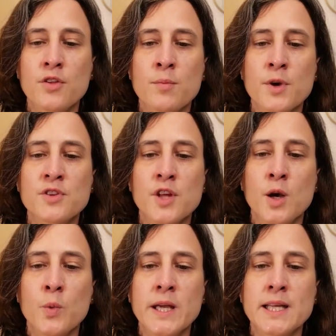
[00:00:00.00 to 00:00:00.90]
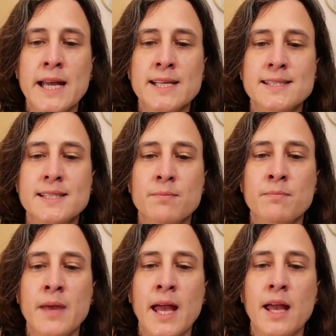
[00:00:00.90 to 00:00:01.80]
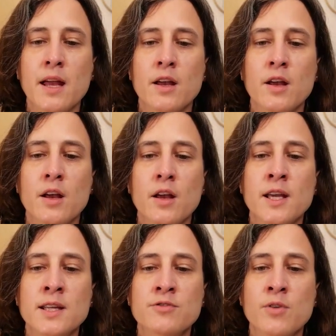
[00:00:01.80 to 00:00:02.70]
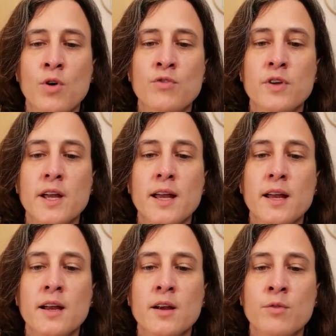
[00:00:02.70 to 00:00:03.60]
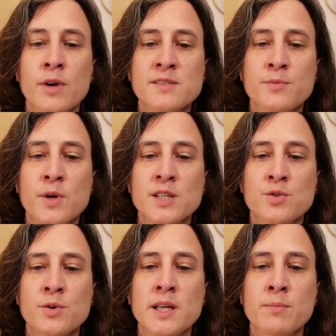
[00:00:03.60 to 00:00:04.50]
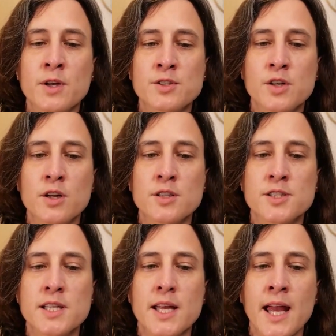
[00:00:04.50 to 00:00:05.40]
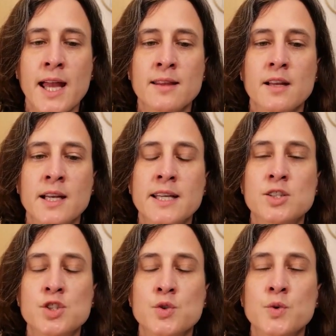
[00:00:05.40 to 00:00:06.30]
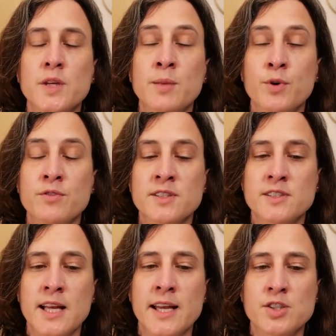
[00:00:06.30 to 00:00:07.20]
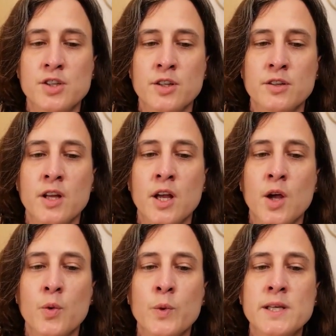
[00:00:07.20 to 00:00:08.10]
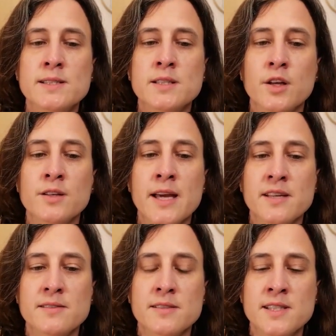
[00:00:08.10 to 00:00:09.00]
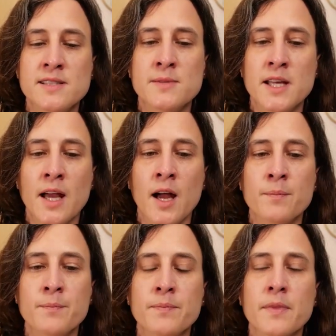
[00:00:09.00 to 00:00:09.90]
The muscle weakness may involve respiratory muscles and lead to hypoventilation with dyspnea.